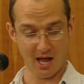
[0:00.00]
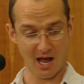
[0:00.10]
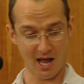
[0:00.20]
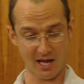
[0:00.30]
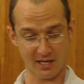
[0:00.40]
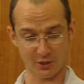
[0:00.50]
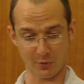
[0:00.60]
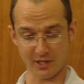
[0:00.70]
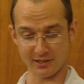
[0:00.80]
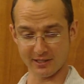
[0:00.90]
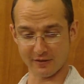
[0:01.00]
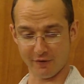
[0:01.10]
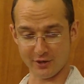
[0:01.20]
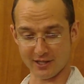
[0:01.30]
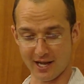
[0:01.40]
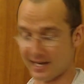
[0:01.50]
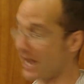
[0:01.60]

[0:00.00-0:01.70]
And so what it does is the first line